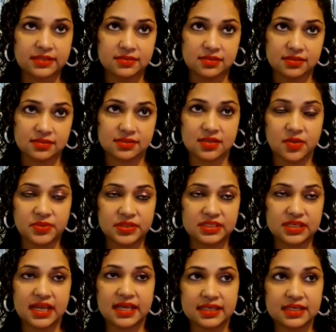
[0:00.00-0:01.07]
system
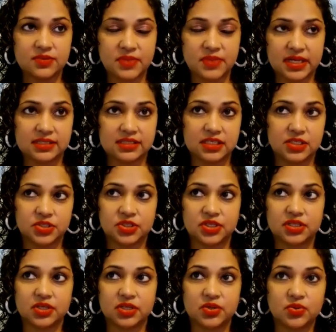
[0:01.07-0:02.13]
is like in the
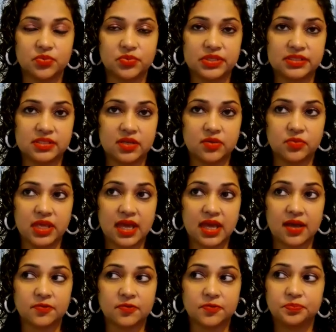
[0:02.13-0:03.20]
meditation, we say we
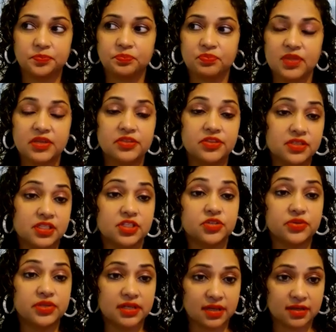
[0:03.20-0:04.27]
have 30
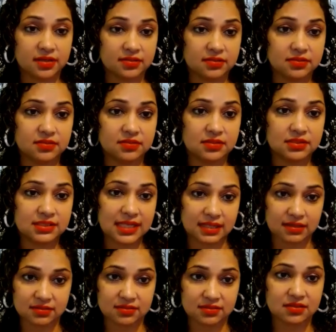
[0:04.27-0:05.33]
trillion
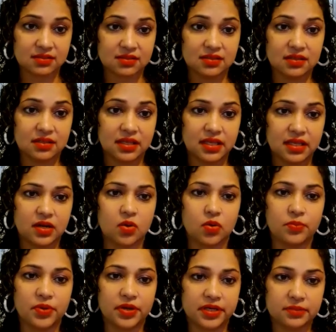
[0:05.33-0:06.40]
cells in
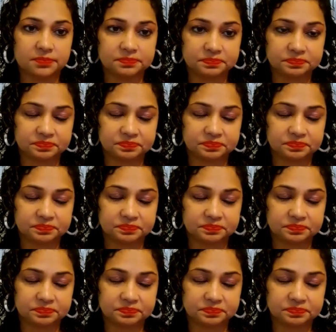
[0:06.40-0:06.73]
our body,